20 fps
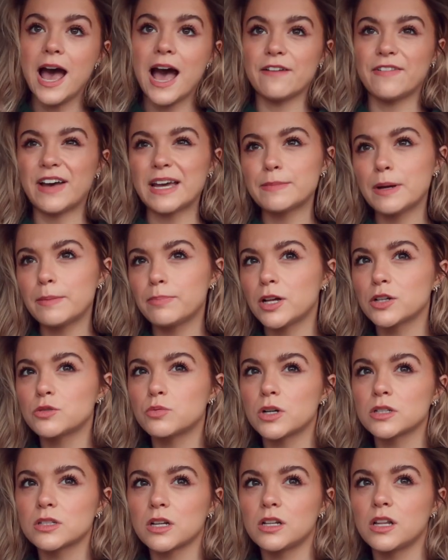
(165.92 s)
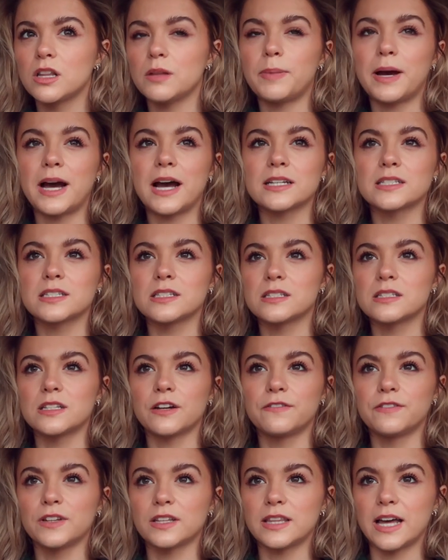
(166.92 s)
I've had my blood work done in the past and
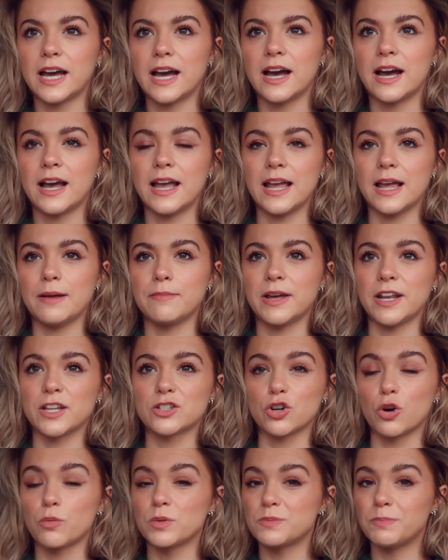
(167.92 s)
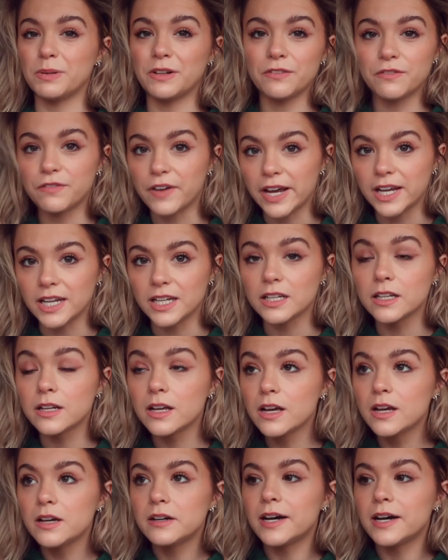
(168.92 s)
stuff like that, and it's always been fine,